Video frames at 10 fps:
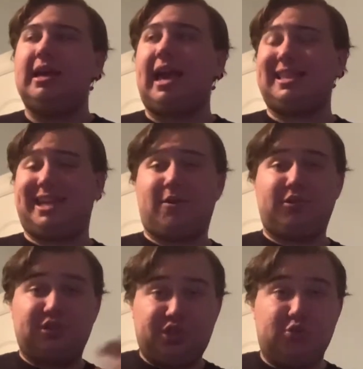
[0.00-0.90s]
And the
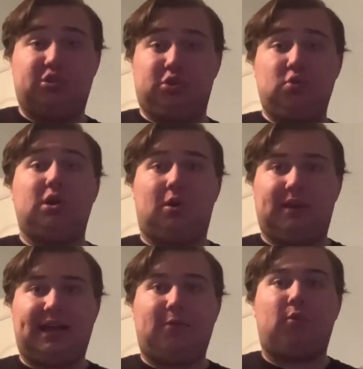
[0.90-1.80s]
characters you do know,
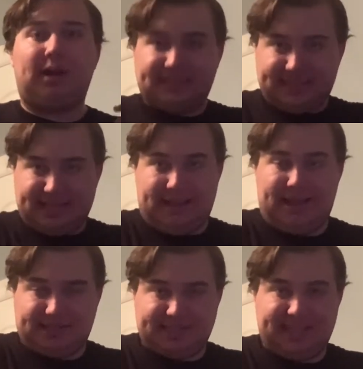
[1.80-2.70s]
I want to get uh,
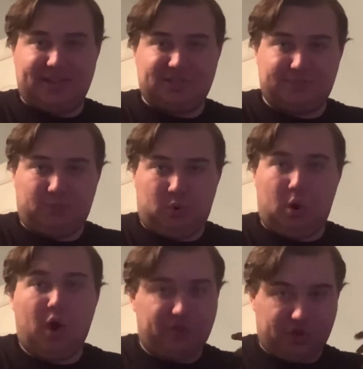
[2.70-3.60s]
see
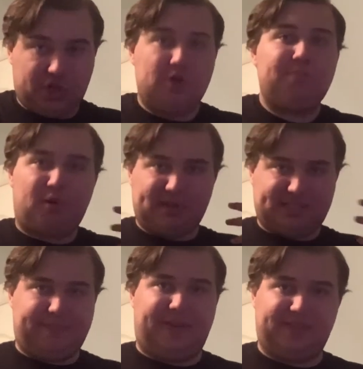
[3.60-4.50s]
explore are the good parts
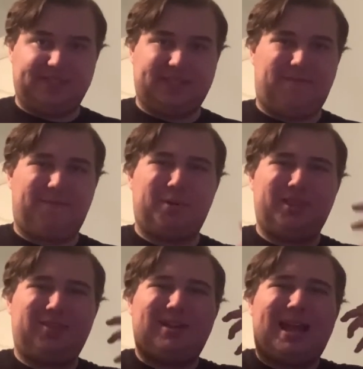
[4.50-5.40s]
about this stuff,
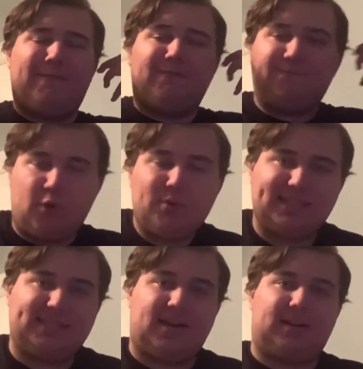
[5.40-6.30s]
but they're not
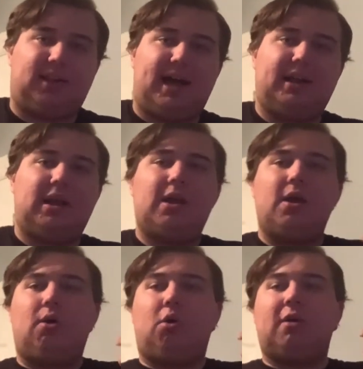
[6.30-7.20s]
focused on a lot
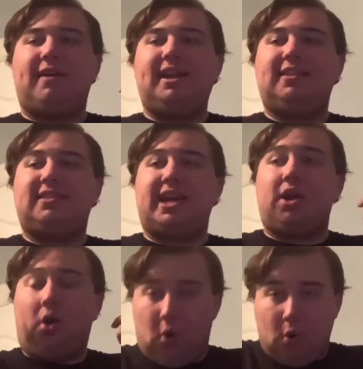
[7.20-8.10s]
or if anything,
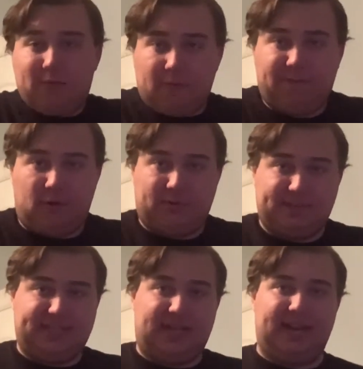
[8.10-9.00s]
over
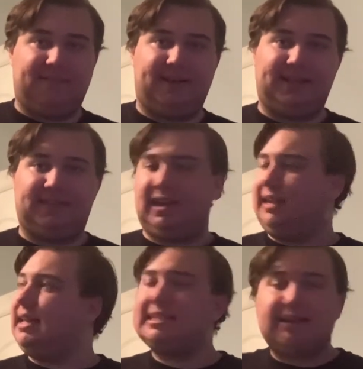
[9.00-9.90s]
focused on him anything.
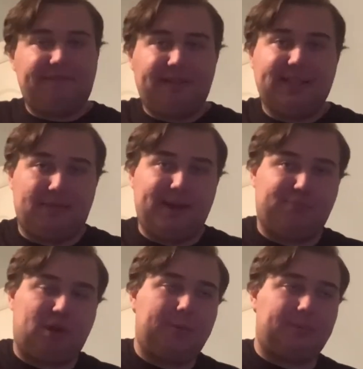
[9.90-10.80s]
That's I feel like the main
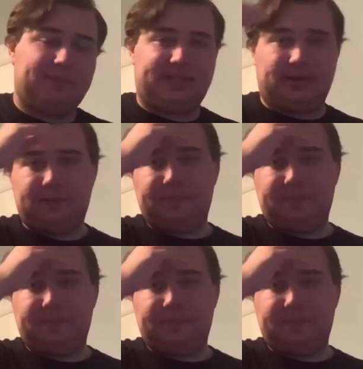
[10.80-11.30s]
problems here.